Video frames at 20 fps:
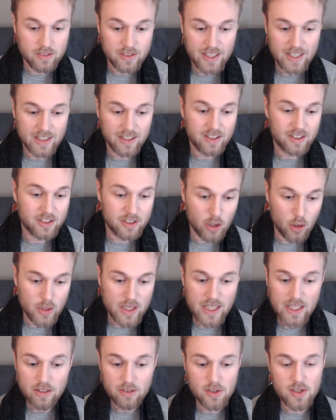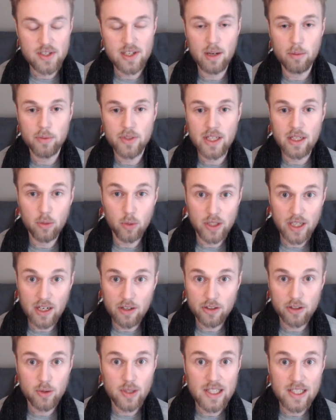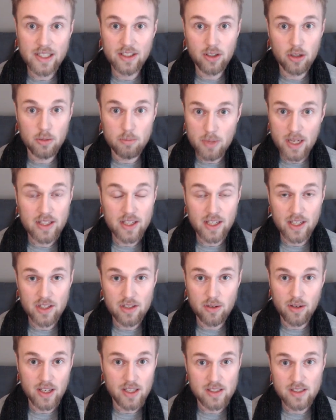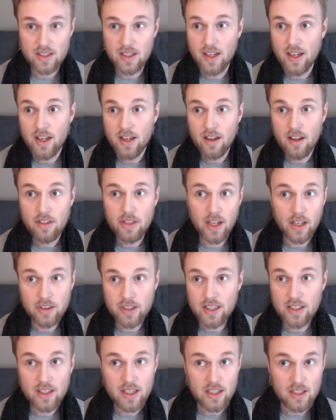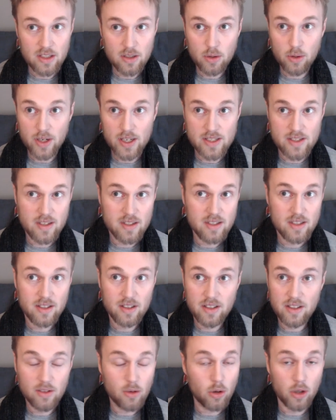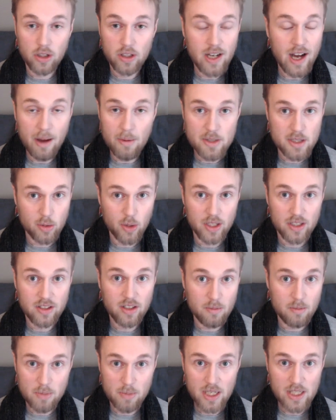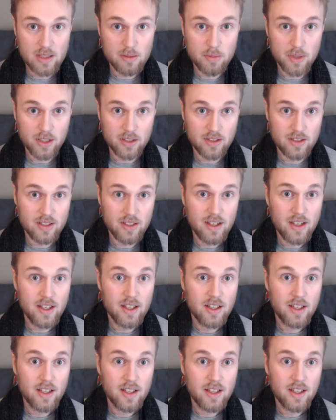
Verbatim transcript: They're going into something without really committing to it. Nothing they do is or comes with commitment.